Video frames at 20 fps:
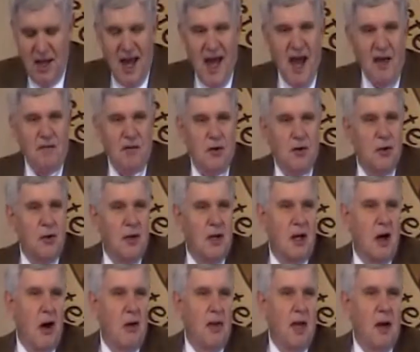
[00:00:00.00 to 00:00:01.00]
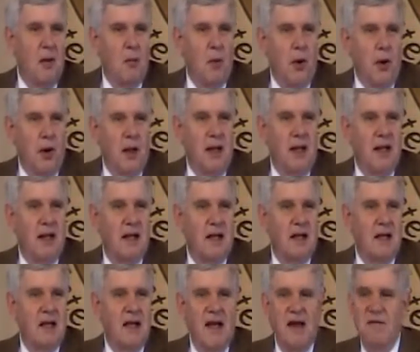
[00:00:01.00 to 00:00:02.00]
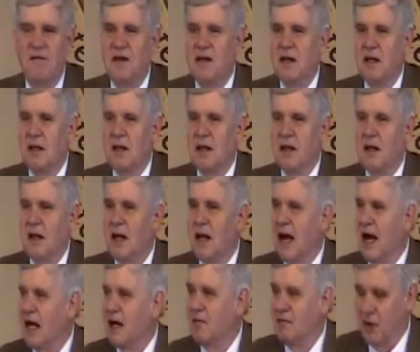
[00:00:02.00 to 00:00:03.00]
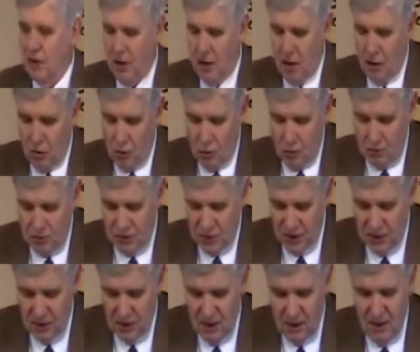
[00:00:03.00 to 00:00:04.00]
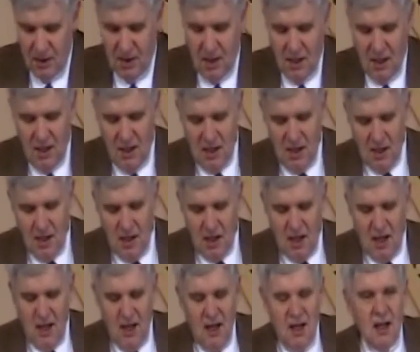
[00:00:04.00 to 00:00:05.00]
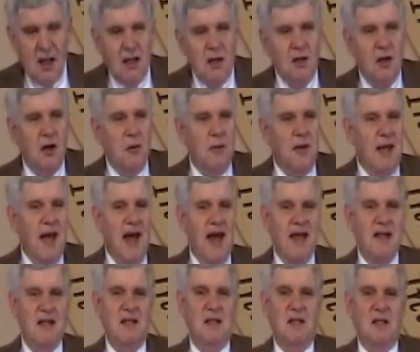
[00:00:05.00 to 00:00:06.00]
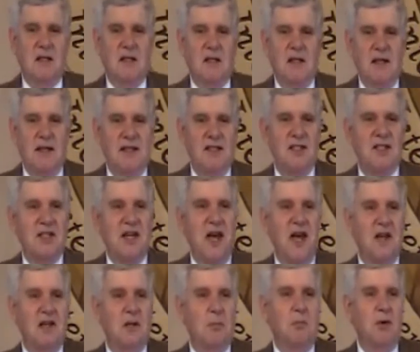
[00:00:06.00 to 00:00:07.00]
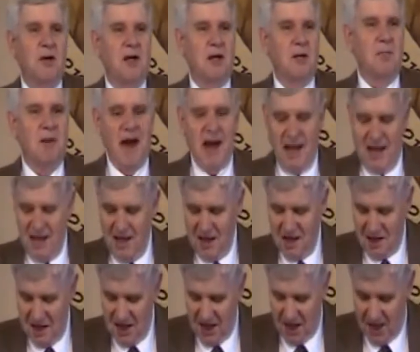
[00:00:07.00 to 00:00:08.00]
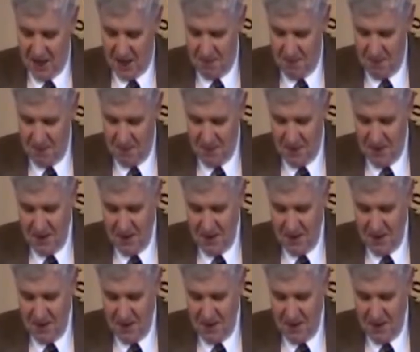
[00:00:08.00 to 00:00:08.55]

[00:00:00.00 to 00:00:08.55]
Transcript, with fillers: After doing all that work getting the leavening out of our homes, you know, we hate, just hate to bring it back in again.